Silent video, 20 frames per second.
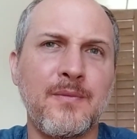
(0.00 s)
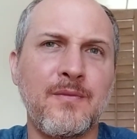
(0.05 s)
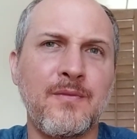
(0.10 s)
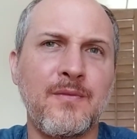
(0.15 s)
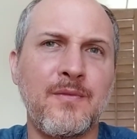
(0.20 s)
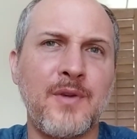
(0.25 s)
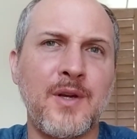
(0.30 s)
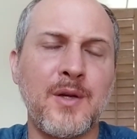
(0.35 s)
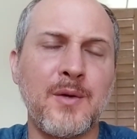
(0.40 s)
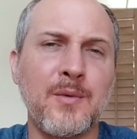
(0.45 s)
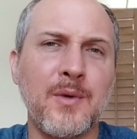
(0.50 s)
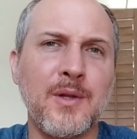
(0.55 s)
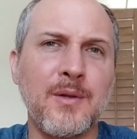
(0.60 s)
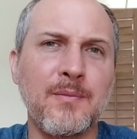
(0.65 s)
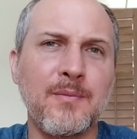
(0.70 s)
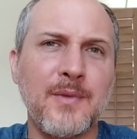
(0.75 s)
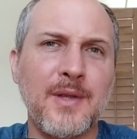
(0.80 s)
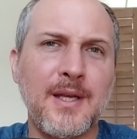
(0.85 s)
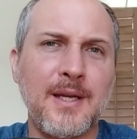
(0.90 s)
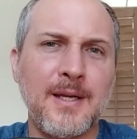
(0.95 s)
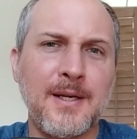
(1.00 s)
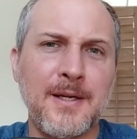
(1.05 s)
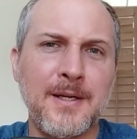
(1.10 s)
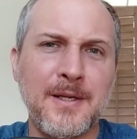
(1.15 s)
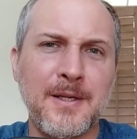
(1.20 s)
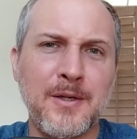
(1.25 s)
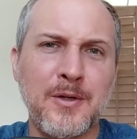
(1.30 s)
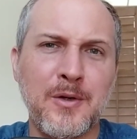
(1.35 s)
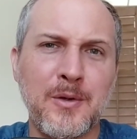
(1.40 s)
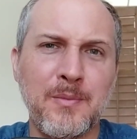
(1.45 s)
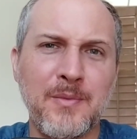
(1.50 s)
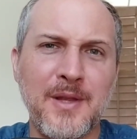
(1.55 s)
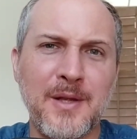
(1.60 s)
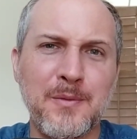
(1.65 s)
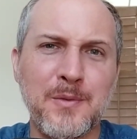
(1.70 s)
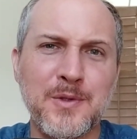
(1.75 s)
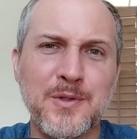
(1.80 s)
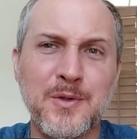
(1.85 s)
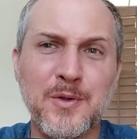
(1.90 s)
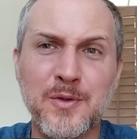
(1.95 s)
Very well. I hope
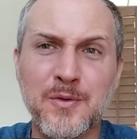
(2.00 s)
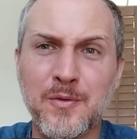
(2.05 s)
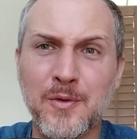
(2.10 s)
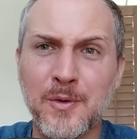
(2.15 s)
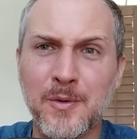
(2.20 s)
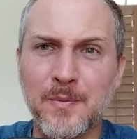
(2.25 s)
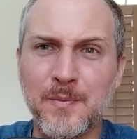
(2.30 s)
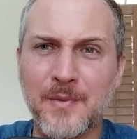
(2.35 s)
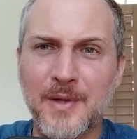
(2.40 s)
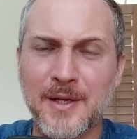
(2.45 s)
that was useful.